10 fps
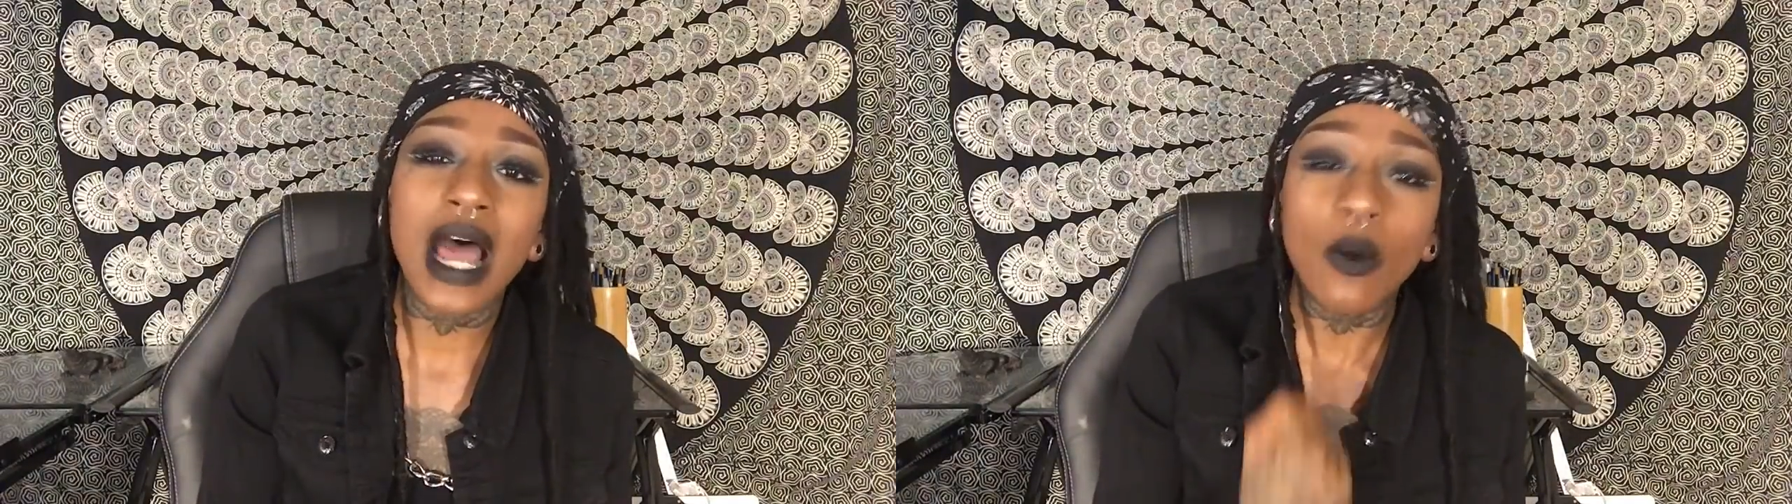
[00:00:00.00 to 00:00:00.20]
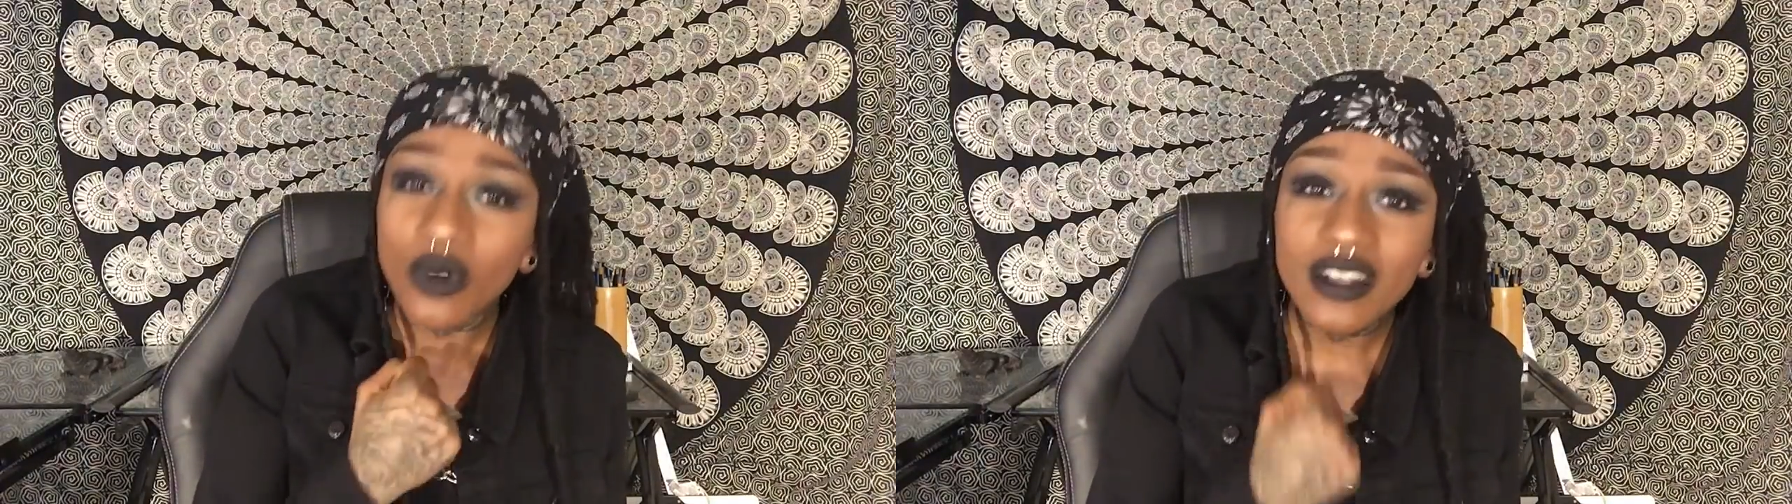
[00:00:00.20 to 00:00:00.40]

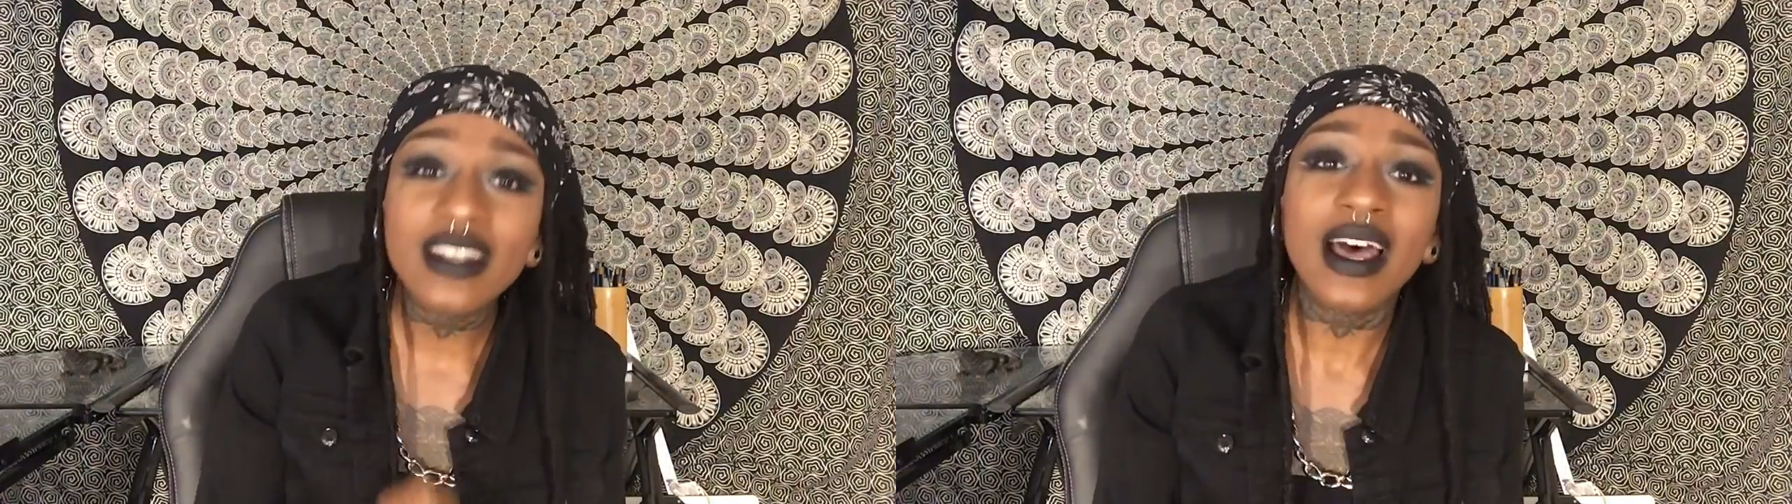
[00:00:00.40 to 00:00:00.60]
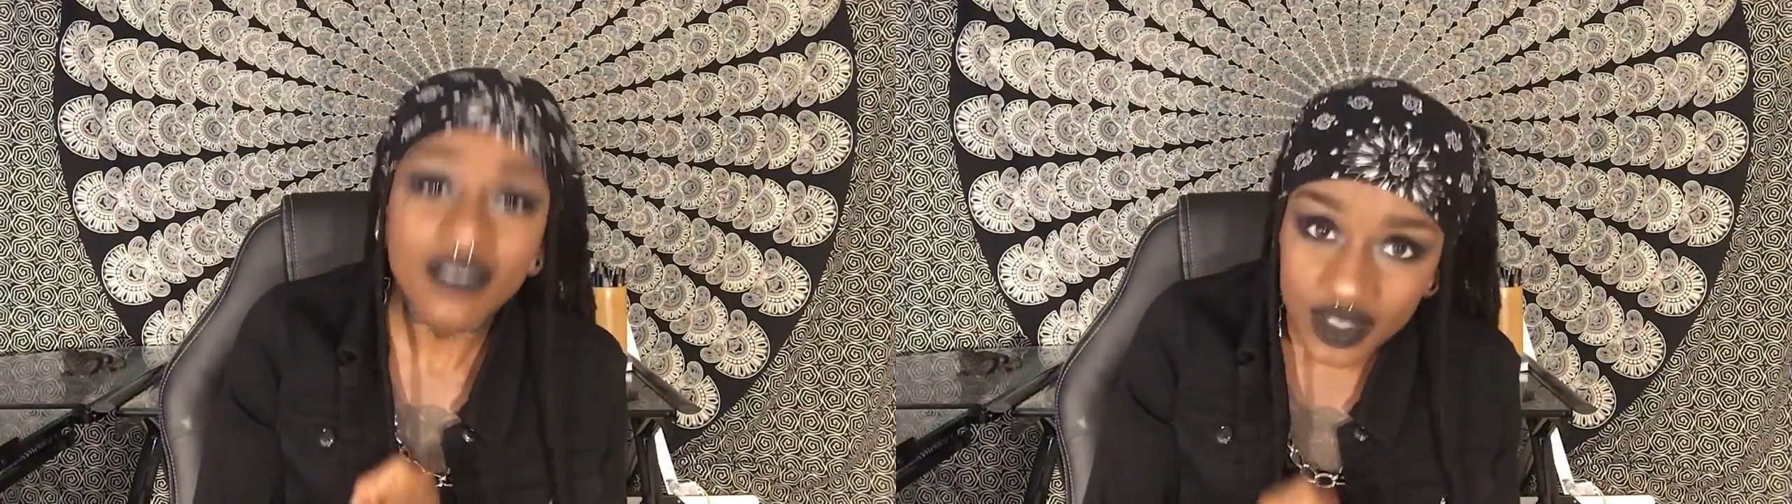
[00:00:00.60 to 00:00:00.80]
I will
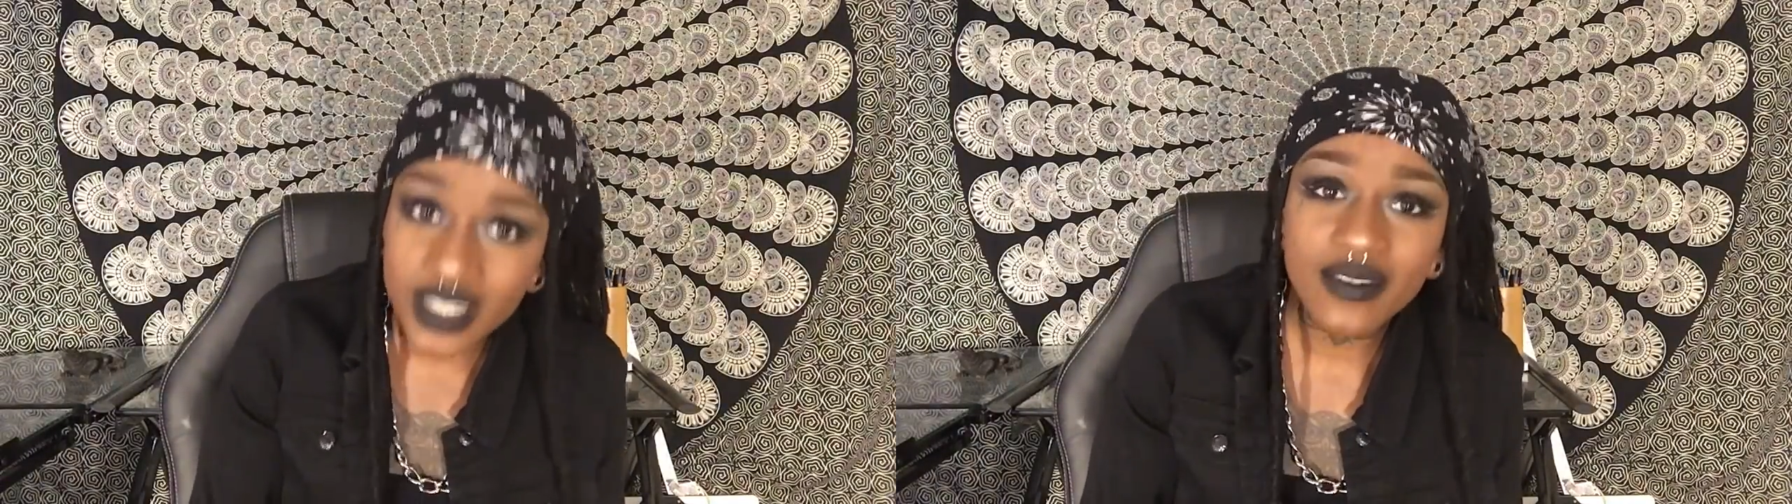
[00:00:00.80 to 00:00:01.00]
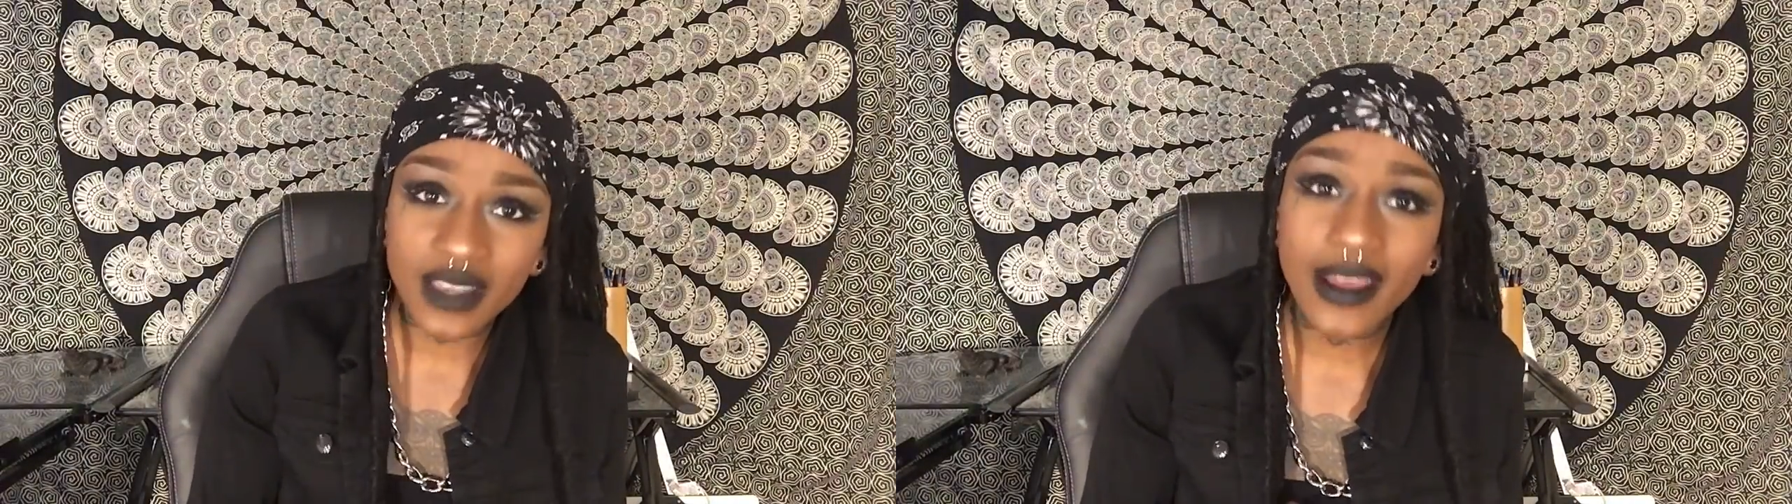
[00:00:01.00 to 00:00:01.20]
never give